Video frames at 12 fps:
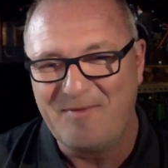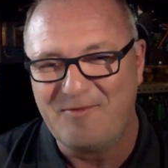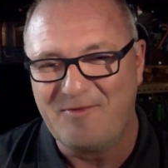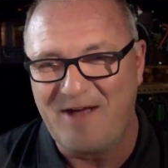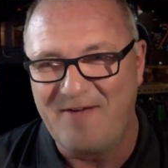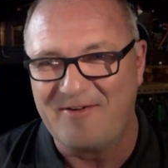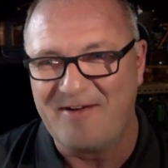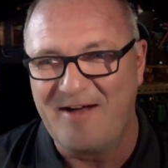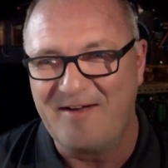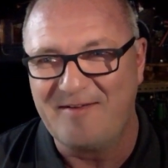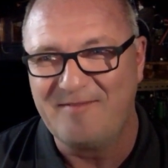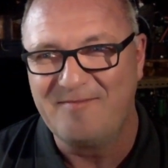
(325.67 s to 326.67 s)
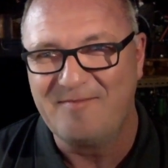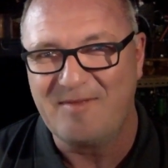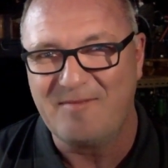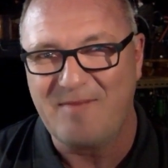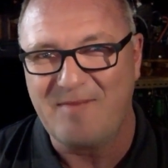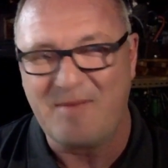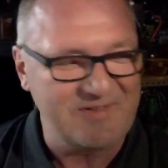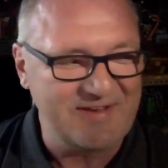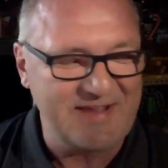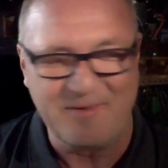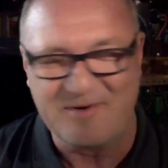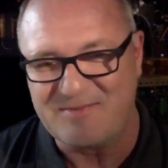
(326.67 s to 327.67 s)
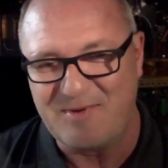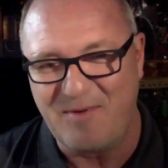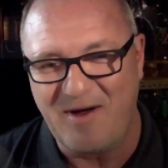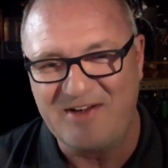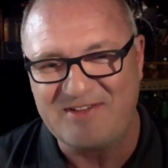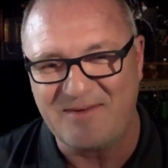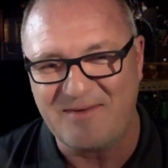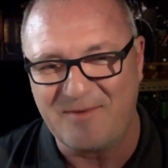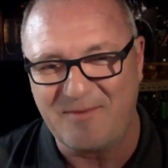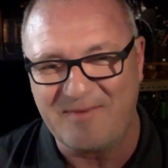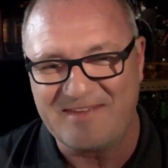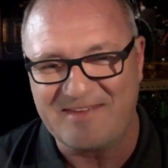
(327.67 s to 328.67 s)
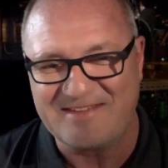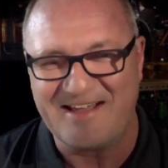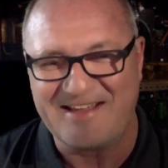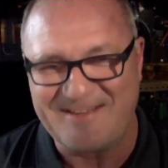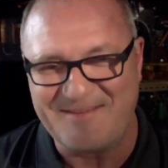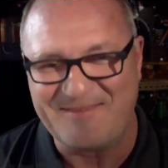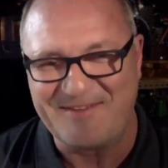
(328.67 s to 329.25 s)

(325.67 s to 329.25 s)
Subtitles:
be driving around, and I'm sure the neighbors will be watching. I wonder what this guy's